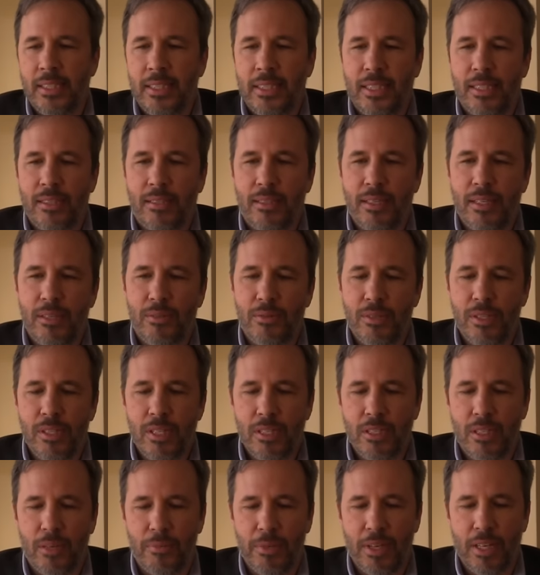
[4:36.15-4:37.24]
It, it was
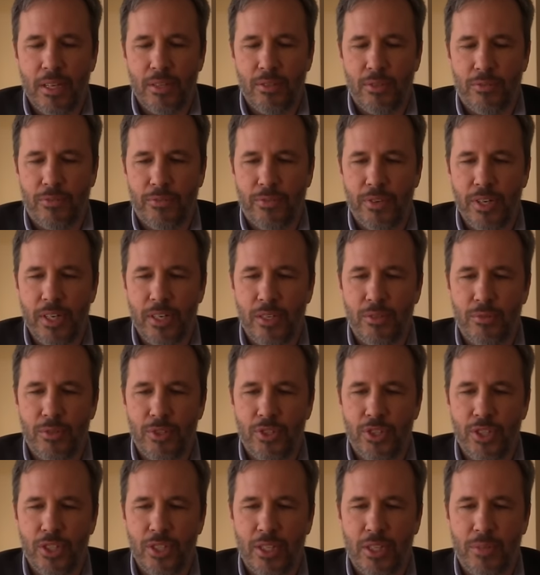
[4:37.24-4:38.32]
not coming out of fear. It was
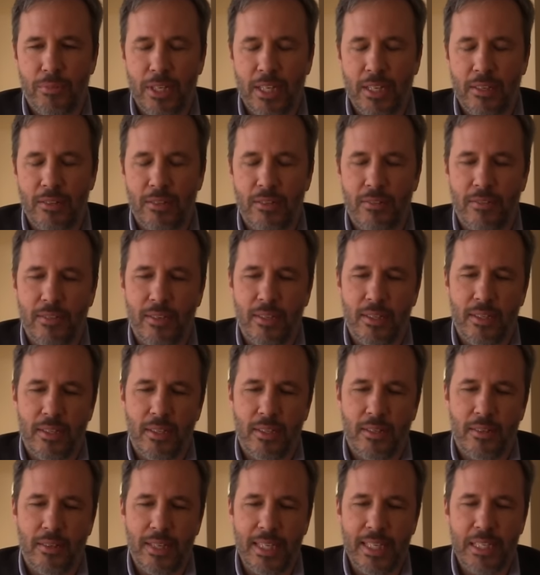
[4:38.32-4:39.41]
just coming out of uh,
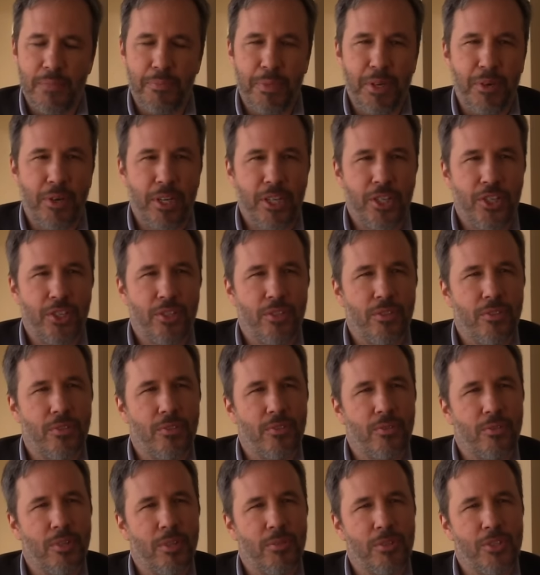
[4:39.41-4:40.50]
uh, inspiration. You
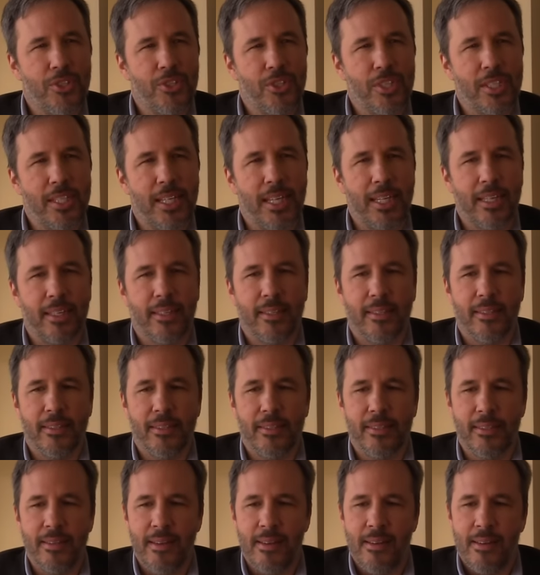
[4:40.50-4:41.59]
know, I was just like,
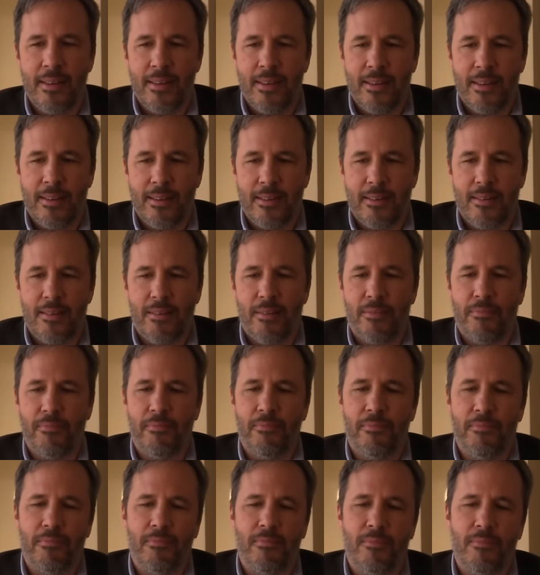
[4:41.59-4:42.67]

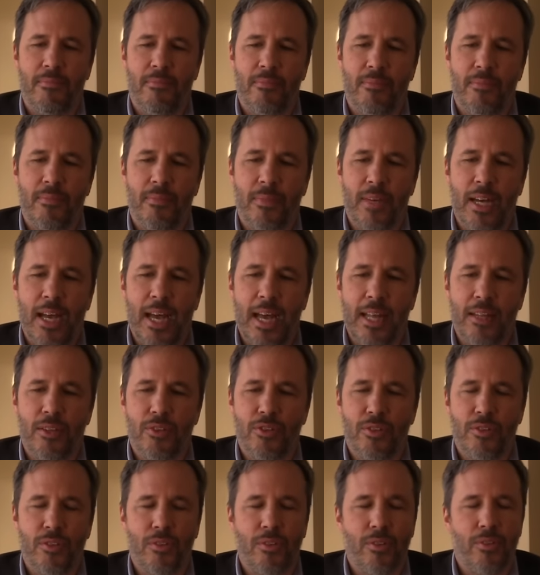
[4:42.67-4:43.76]
um, I had
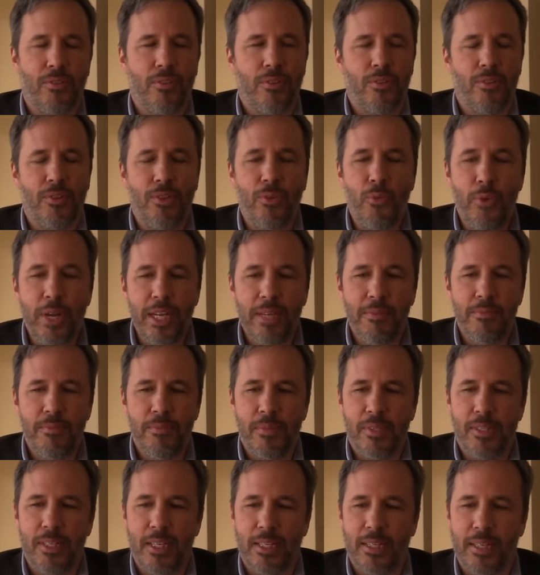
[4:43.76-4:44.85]

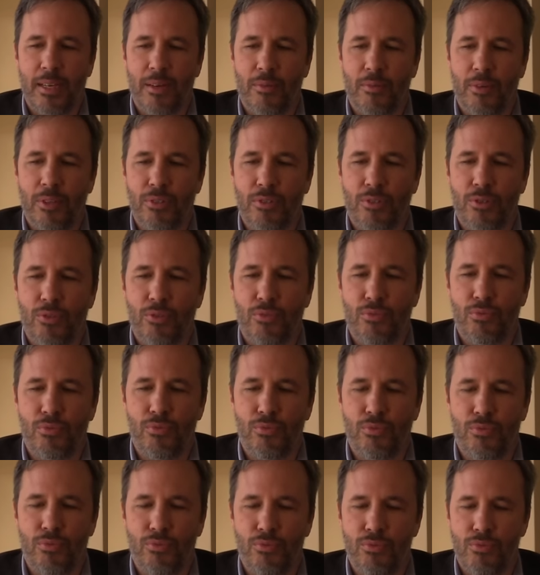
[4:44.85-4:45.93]
dreams that I wanted
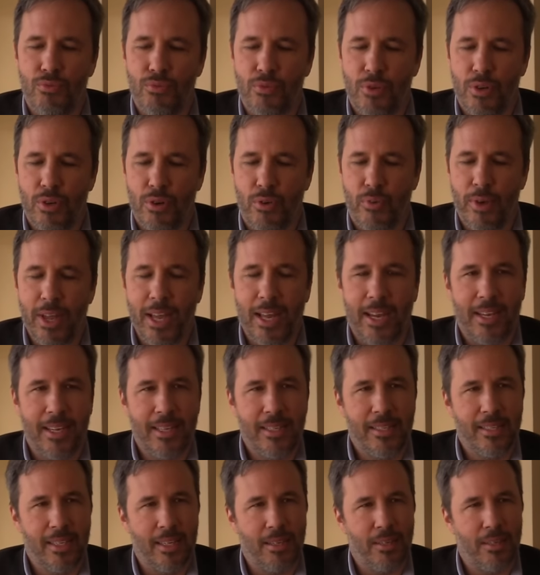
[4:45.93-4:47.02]
to, to uh,
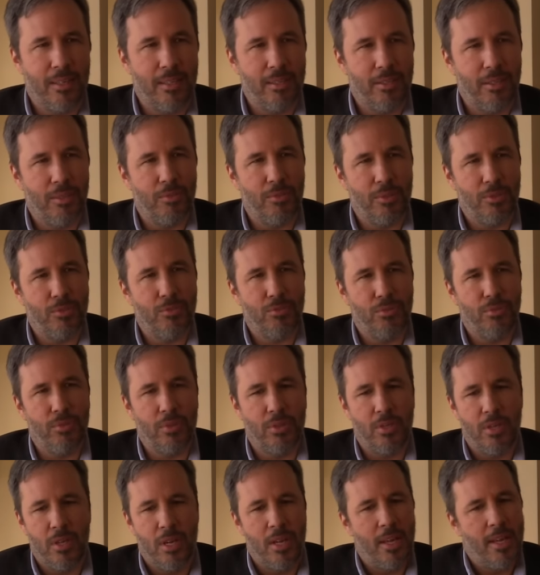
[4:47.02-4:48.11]
realize. I, I, I, want to,
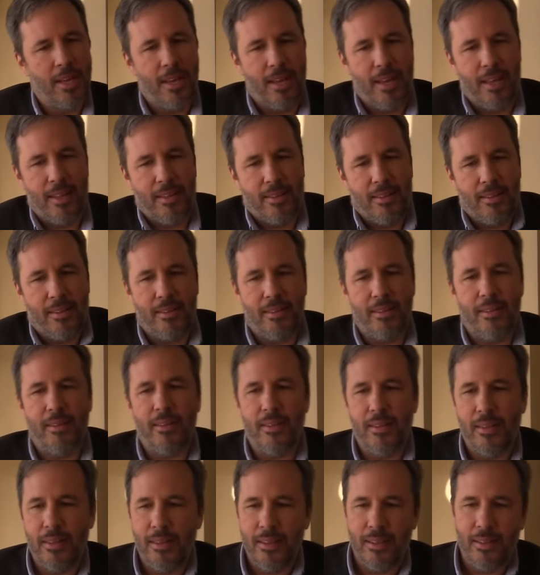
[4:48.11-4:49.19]
uh, and
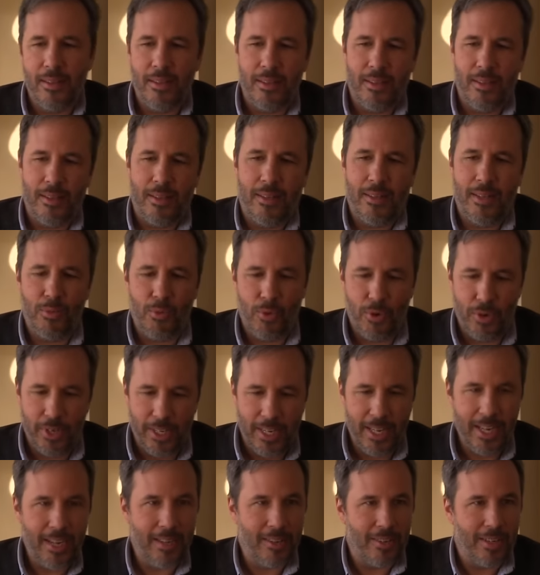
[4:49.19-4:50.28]
uh, they were
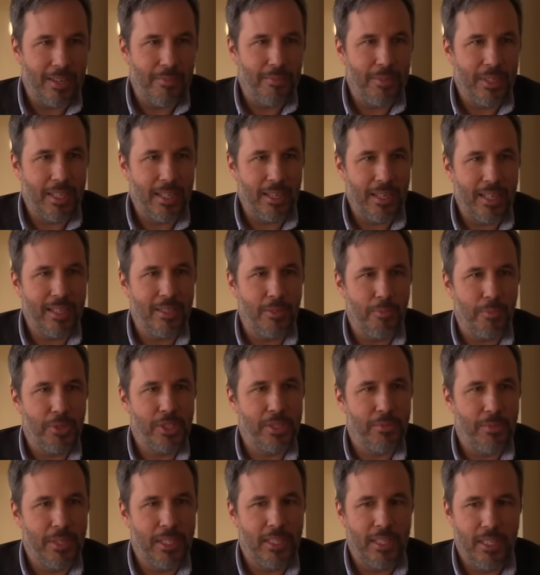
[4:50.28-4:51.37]
there. I mean, I had the
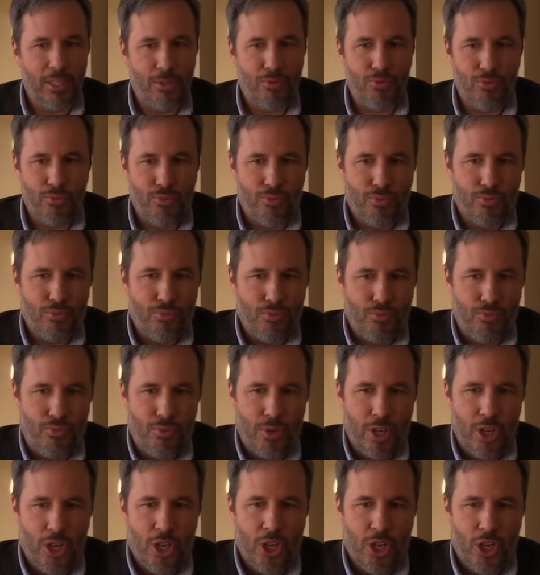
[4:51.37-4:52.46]
possibility to, to,
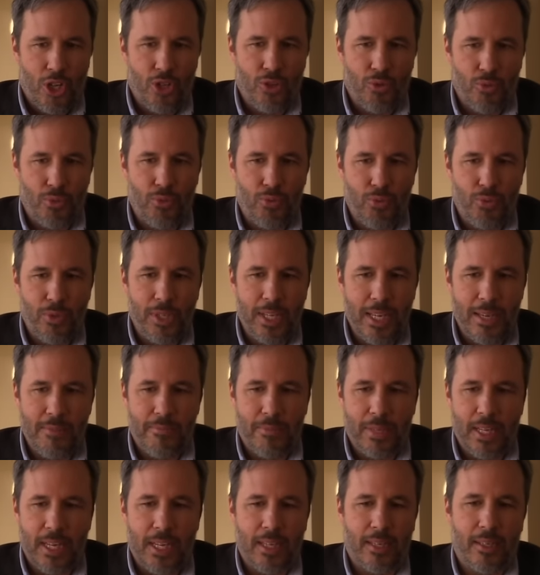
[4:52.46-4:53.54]
to do
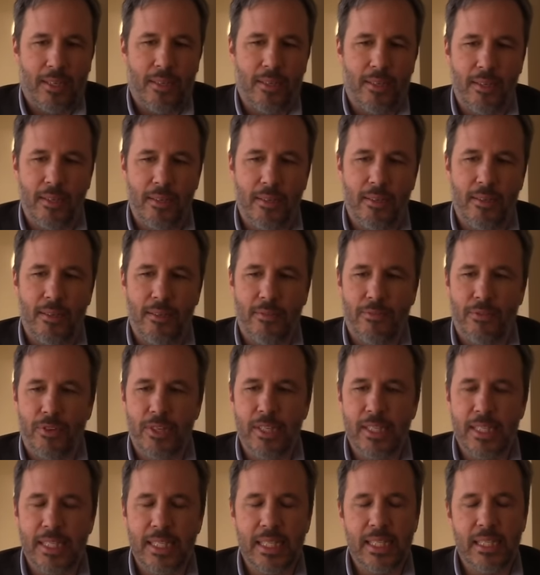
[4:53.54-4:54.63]
them. Like, uh, uh, for
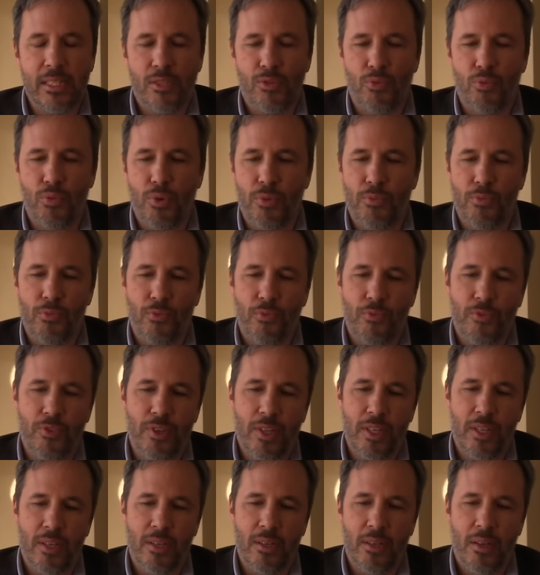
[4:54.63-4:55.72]
instance, to do a
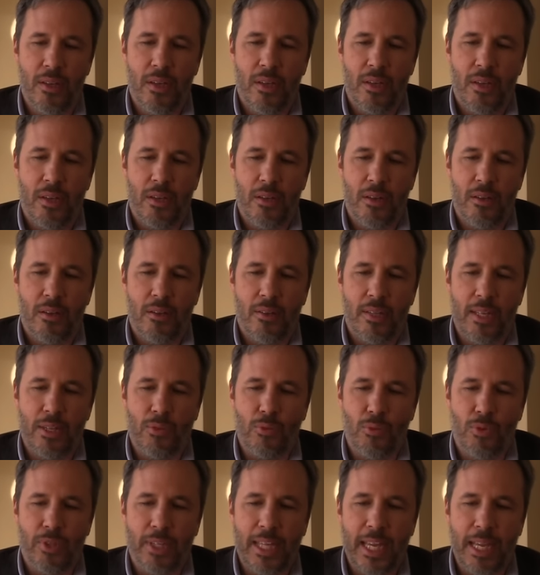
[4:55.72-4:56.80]
movie that
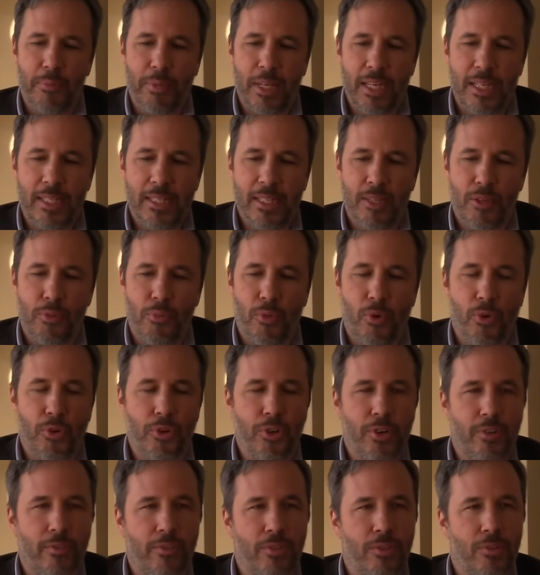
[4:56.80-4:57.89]
will take place at the
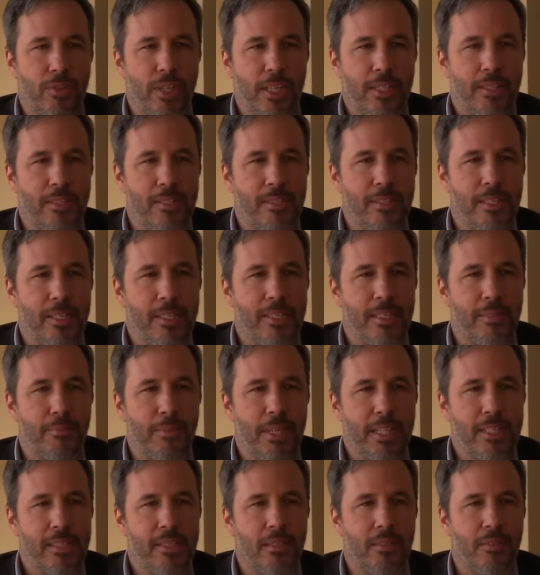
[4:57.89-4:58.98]
border of the United States and
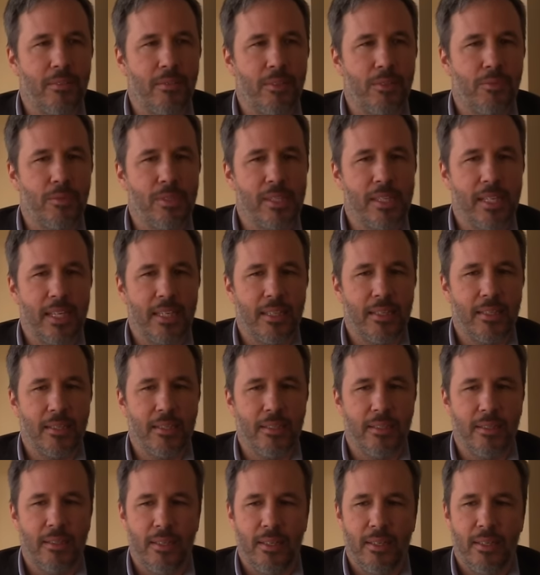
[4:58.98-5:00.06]
Mexico. It was like
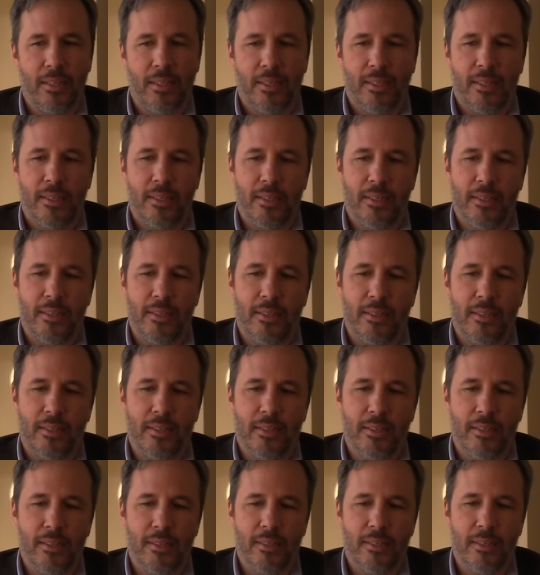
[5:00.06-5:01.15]
a,
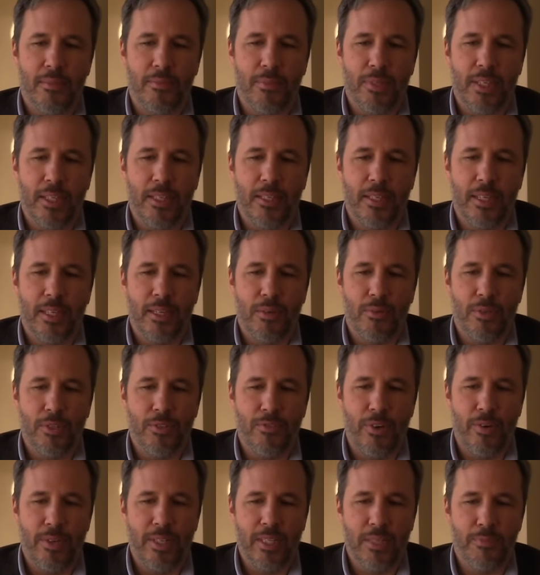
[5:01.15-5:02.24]
something that I was
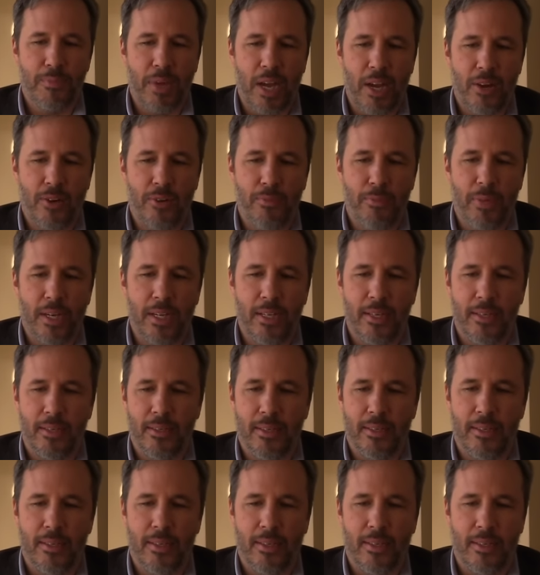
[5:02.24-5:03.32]
very inspired by.
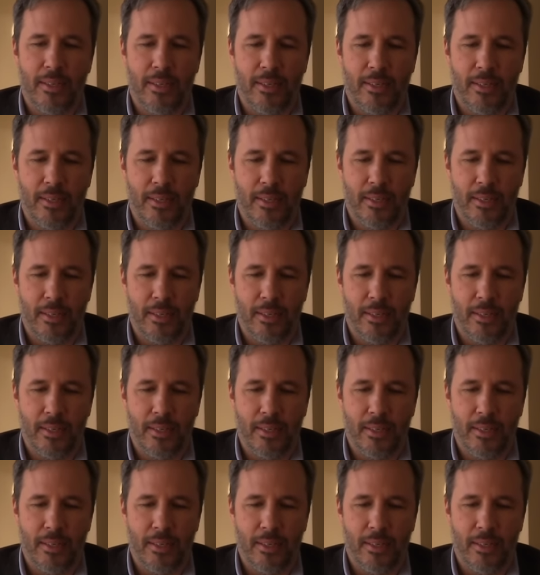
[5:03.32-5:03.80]
And, I, and,